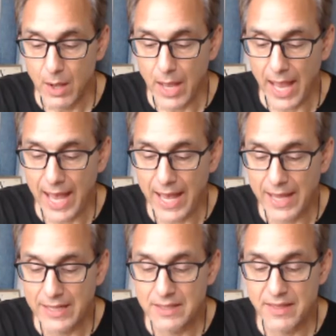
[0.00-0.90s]

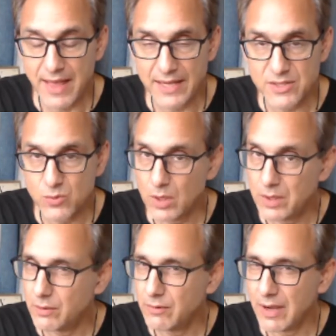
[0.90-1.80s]
and that's what
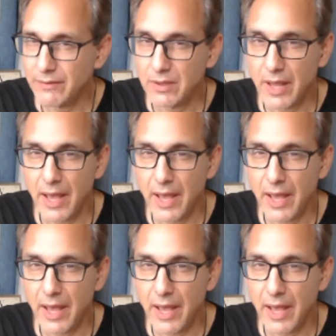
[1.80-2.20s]
the Revel